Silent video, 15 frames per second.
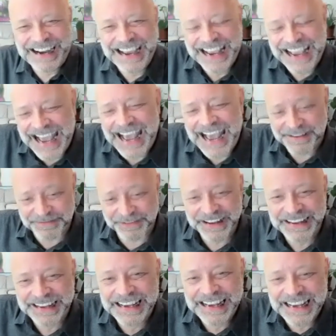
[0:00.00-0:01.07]
I have.
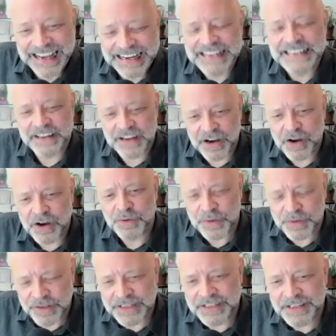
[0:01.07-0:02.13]
And he said, Oh,
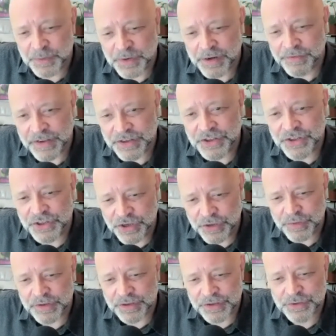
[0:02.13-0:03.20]
well, this is one of his
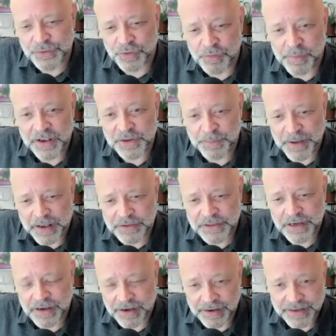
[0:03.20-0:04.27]
students called Ramesh
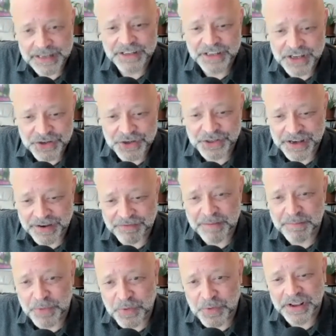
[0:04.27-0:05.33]
Balsekar. He teaches every
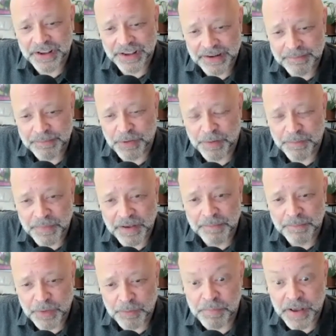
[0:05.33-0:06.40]
morning in, Bom- in
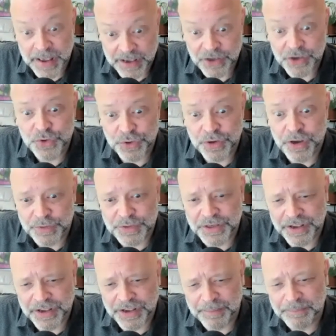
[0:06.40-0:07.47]
Mumbai. You should go
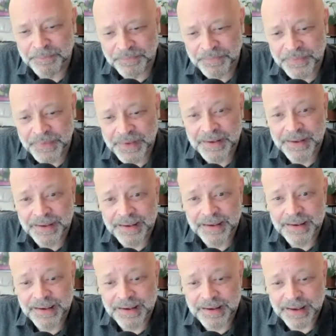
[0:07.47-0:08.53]
see him.
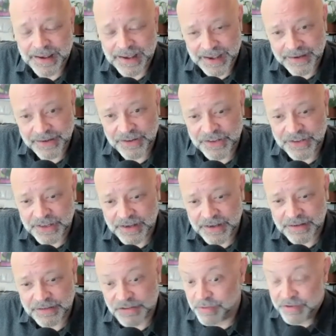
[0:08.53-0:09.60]
And
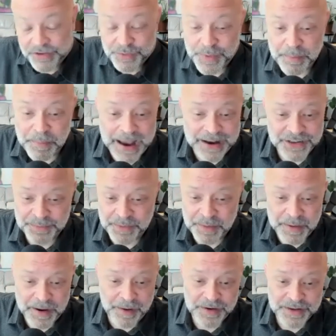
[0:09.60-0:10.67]
uh, so I just went back to my
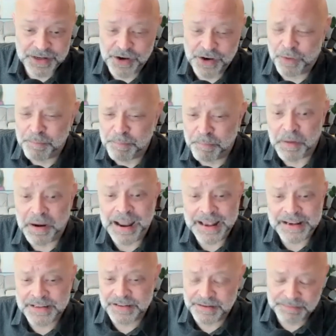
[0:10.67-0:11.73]
parents. God
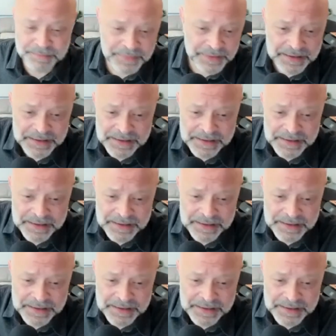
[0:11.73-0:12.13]
bless them.